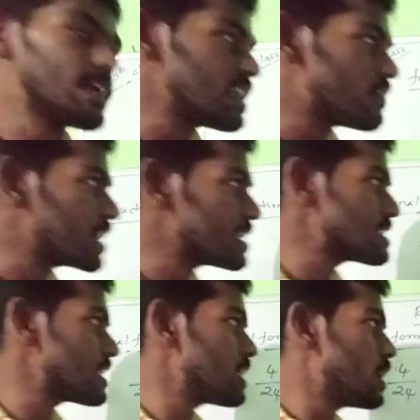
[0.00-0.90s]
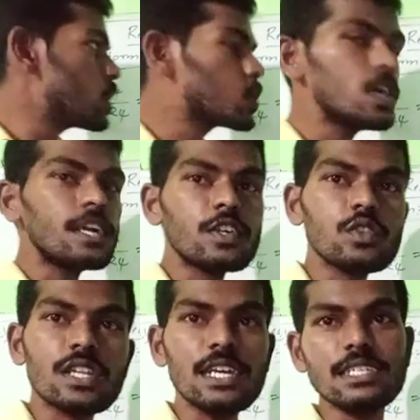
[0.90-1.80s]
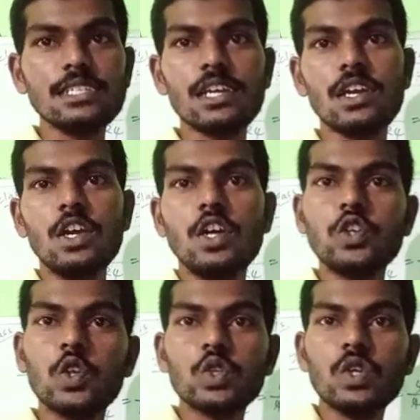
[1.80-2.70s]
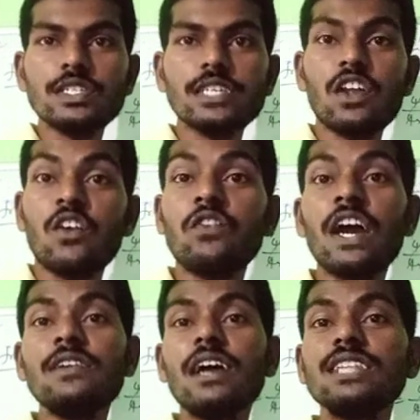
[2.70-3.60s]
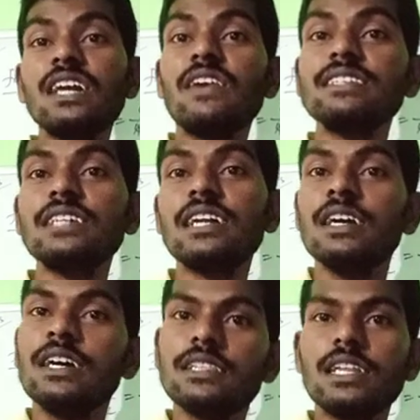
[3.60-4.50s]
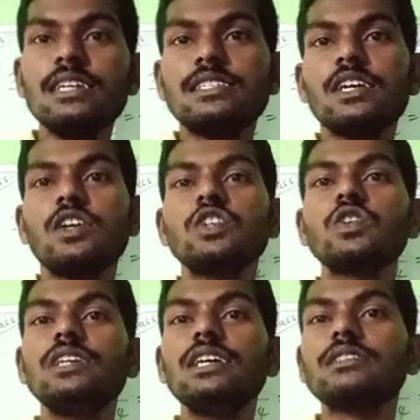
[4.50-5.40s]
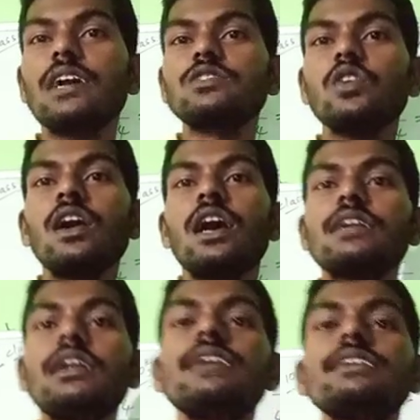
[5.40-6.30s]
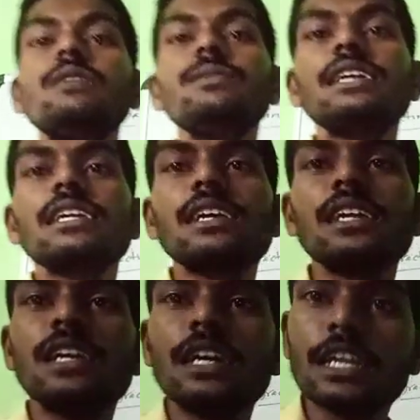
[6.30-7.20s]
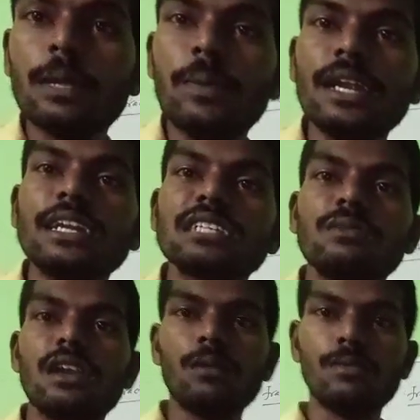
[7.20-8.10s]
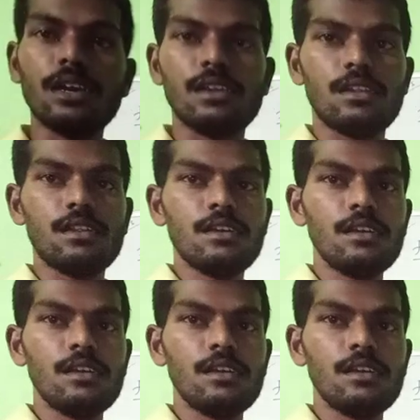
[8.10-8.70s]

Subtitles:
Here what is there? 2 into 3 is there. So 2 is there. 5 not there. What is there? 3 is there. So this is also non-terminating and repeating decimal number.